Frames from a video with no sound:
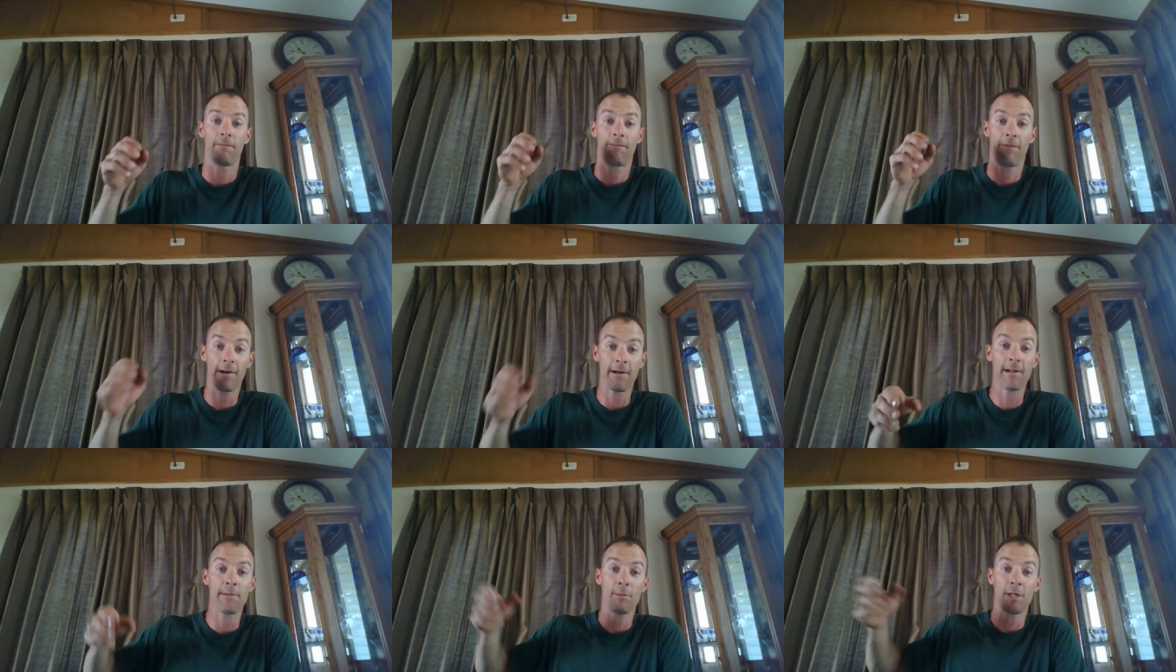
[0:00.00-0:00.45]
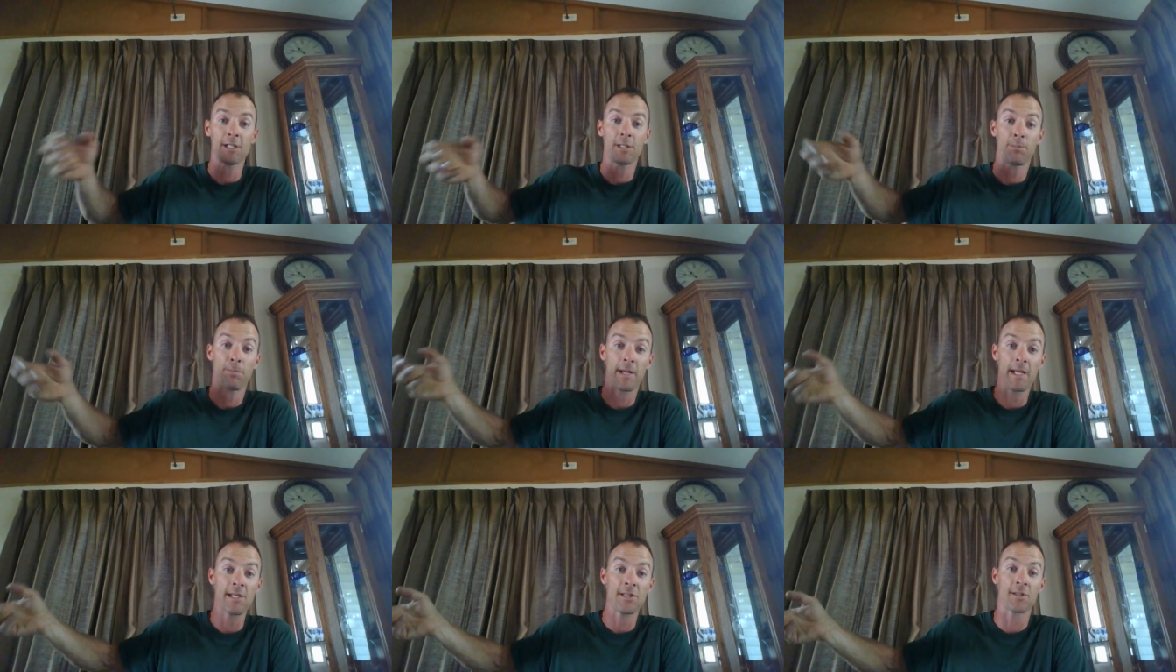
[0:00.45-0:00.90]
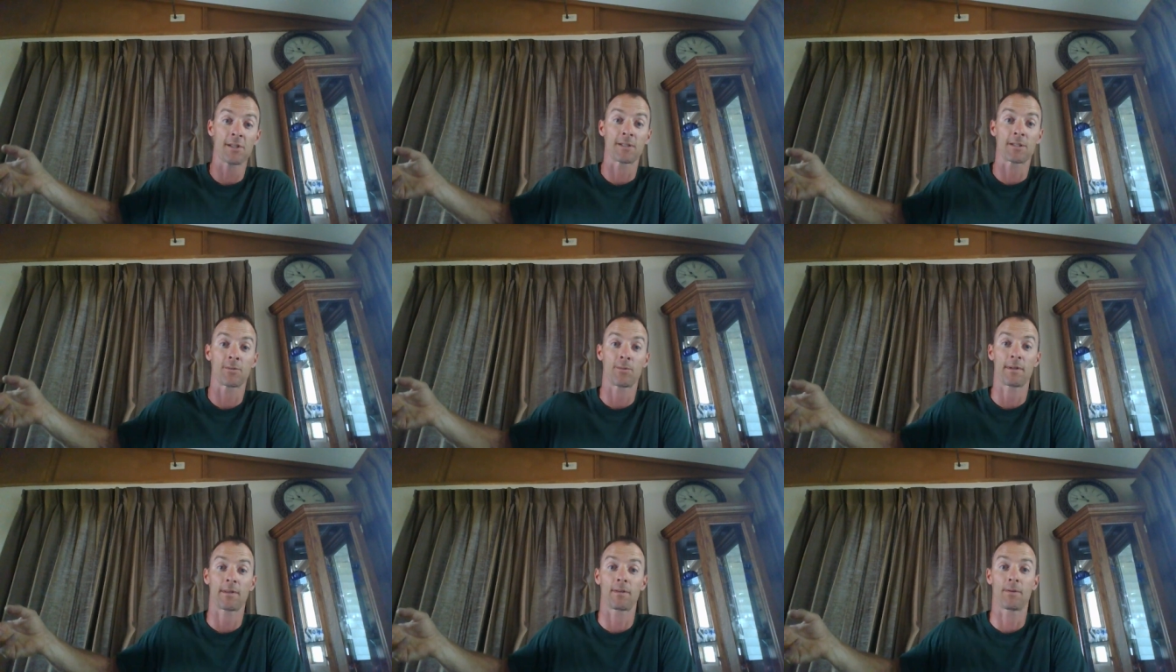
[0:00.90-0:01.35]
very much
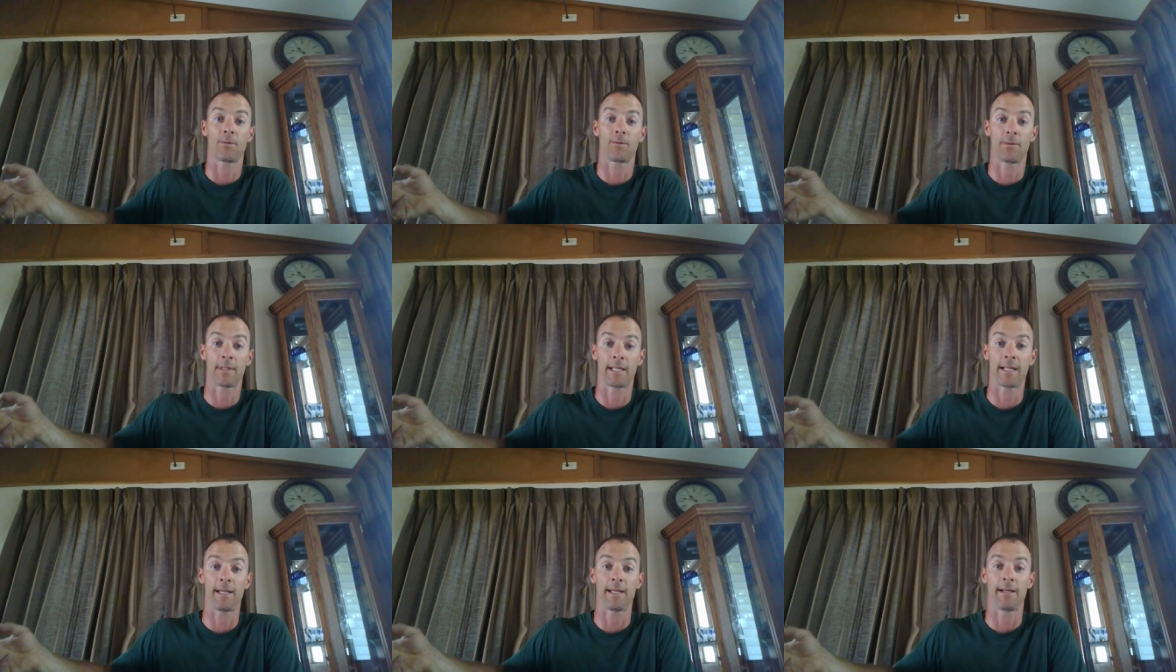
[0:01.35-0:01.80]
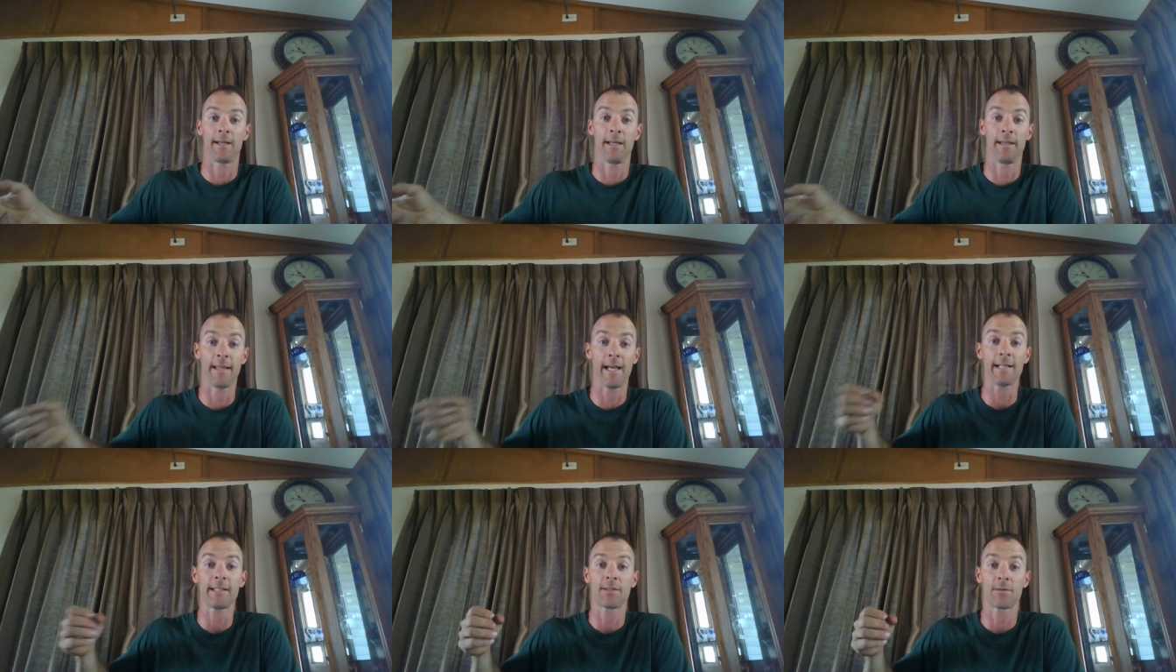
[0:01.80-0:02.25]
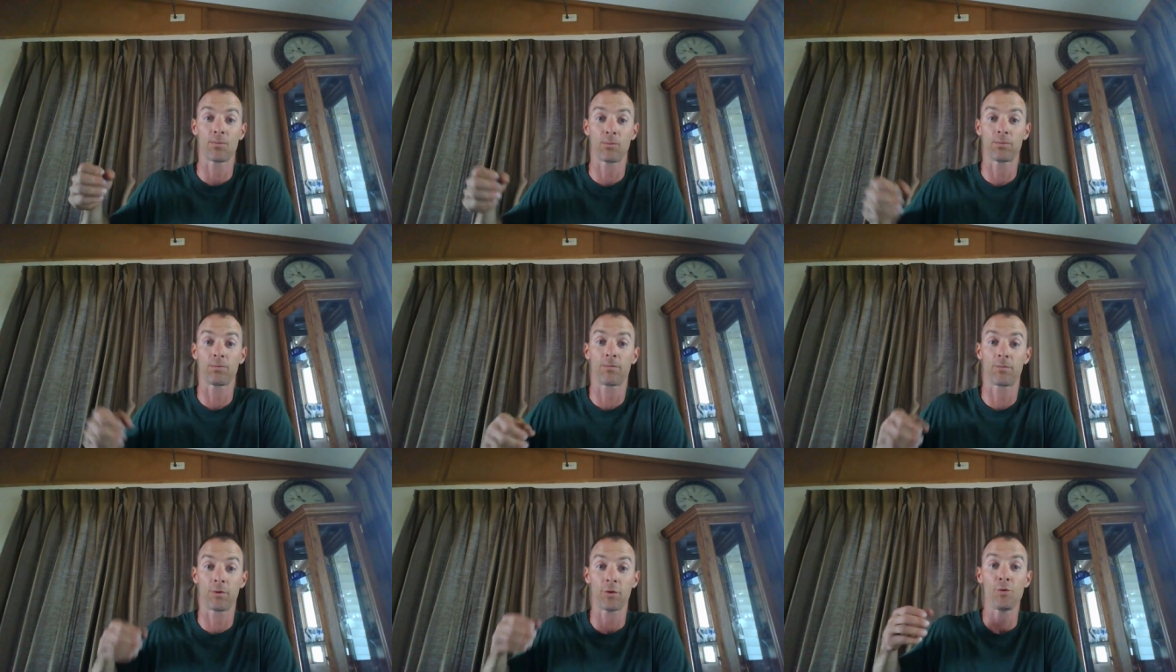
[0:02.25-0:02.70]
patience with the wicked, and that's
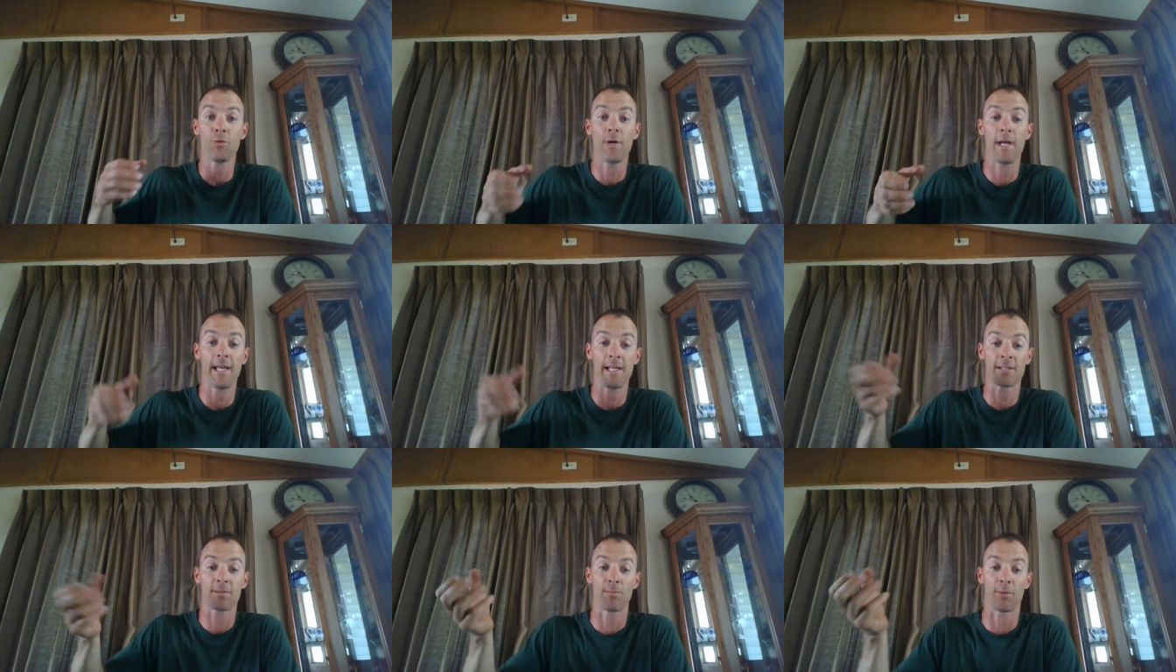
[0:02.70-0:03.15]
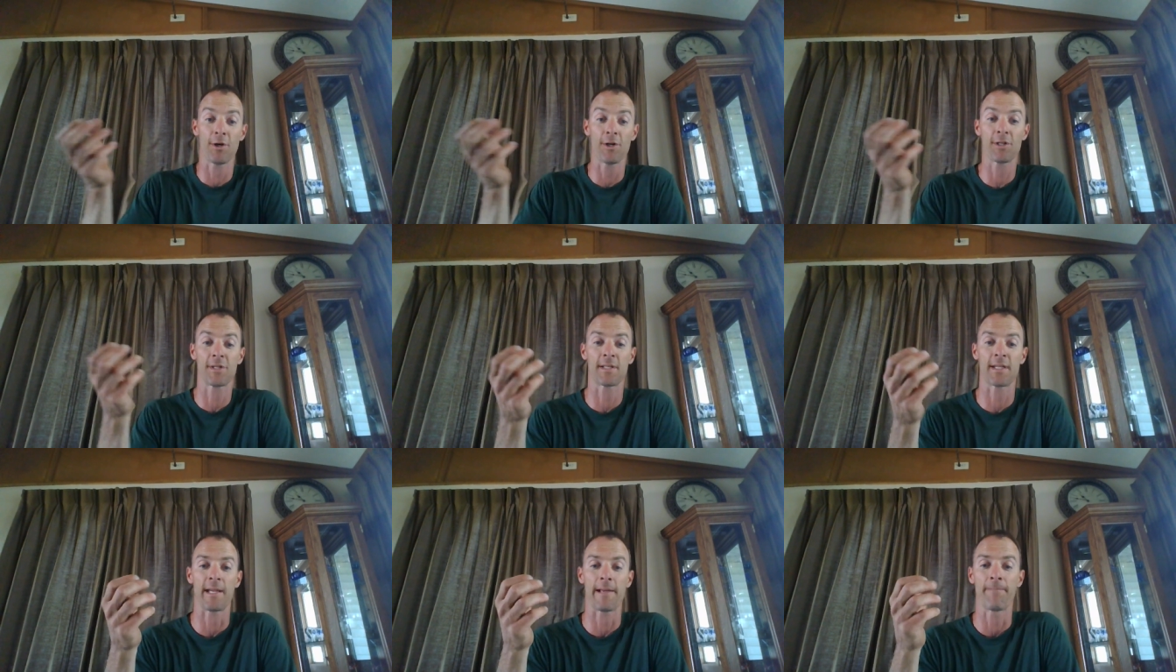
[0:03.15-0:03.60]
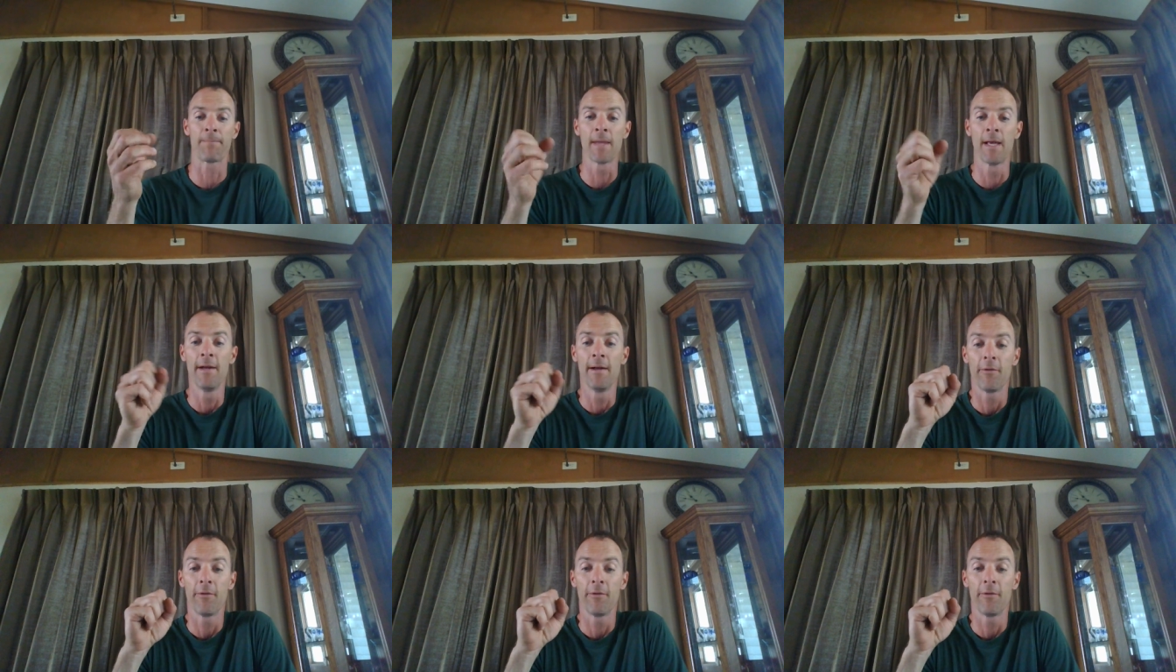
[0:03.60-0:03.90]
through his mercy.